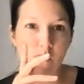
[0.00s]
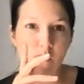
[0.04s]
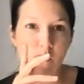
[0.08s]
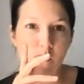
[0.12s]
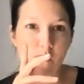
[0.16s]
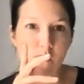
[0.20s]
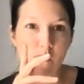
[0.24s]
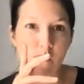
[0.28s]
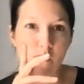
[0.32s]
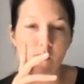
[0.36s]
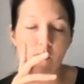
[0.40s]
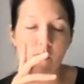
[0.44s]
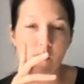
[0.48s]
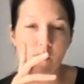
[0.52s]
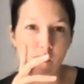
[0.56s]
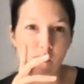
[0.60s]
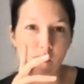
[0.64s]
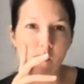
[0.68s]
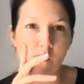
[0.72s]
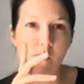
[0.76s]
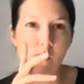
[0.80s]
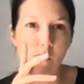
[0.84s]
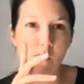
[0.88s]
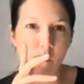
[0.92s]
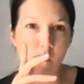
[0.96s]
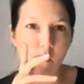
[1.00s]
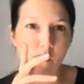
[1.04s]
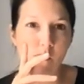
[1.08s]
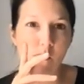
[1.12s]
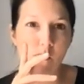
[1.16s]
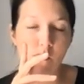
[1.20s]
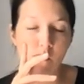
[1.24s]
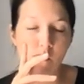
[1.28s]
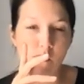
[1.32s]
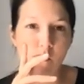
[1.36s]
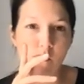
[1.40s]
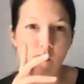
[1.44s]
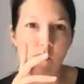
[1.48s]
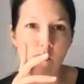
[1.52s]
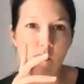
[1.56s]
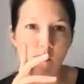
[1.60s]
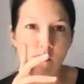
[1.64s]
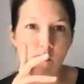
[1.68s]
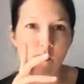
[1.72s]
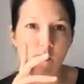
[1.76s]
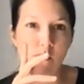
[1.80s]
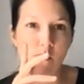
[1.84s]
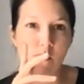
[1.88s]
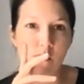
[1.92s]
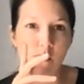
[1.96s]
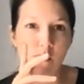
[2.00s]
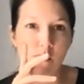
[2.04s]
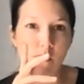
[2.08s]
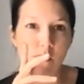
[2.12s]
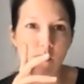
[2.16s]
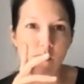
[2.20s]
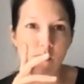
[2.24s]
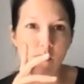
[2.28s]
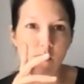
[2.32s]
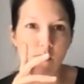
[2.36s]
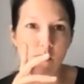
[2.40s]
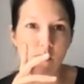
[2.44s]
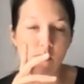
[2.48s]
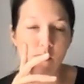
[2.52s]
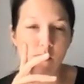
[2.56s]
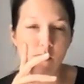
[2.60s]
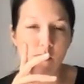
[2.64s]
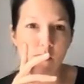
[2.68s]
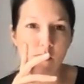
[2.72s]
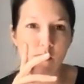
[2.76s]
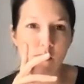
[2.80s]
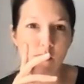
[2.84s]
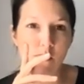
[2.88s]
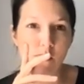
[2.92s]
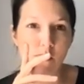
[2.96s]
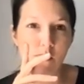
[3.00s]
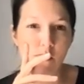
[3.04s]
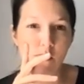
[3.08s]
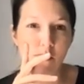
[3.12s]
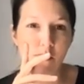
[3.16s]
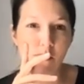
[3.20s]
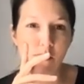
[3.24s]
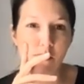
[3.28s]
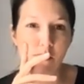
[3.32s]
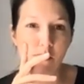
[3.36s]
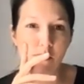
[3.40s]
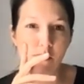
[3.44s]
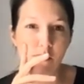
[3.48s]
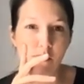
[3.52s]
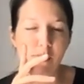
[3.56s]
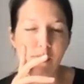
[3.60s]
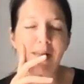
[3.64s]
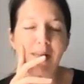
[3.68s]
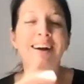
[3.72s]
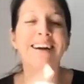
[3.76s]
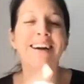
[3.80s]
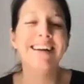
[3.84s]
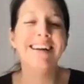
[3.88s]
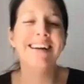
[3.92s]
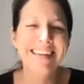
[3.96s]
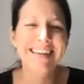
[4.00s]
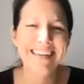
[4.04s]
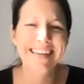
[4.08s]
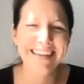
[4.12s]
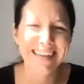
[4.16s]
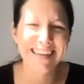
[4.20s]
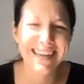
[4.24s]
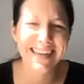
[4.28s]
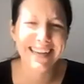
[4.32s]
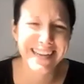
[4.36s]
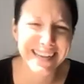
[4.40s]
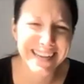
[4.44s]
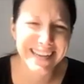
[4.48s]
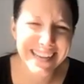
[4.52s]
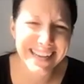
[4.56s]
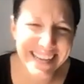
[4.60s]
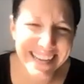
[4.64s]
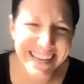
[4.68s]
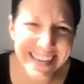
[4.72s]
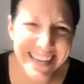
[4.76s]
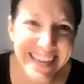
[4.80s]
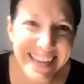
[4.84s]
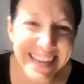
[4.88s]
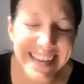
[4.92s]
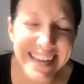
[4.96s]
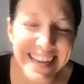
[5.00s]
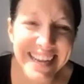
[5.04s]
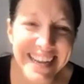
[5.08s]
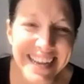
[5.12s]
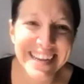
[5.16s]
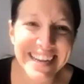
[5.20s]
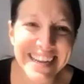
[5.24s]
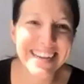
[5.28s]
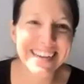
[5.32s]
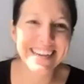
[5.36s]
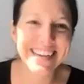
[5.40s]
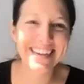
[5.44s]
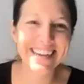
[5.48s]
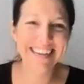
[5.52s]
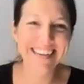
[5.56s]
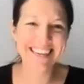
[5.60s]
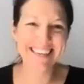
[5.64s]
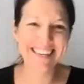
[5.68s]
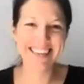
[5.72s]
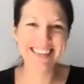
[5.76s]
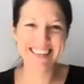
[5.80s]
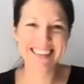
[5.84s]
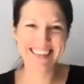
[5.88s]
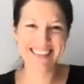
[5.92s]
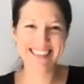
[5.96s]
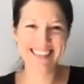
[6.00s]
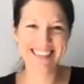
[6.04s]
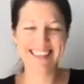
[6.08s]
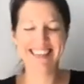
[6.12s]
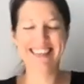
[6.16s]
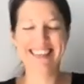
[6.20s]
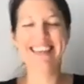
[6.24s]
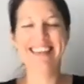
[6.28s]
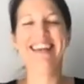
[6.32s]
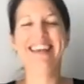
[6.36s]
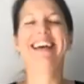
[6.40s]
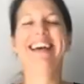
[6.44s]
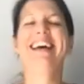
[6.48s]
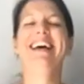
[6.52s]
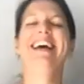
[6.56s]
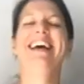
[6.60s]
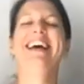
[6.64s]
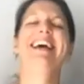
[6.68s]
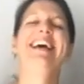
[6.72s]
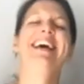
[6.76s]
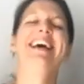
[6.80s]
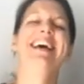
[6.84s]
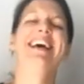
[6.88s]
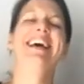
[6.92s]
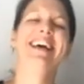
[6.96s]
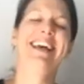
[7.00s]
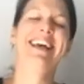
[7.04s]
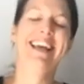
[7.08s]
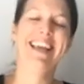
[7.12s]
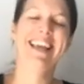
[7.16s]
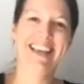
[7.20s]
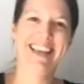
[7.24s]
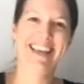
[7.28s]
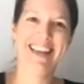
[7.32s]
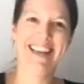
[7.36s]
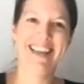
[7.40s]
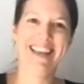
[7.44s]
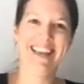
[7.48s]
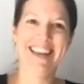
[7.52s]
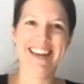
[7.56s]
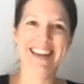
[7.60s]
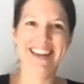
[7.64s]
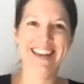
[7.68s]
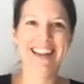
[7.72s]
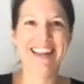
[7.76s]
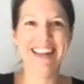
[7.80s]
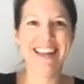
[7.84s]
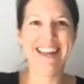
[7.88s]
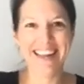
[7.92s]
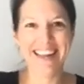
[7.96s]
[no speech]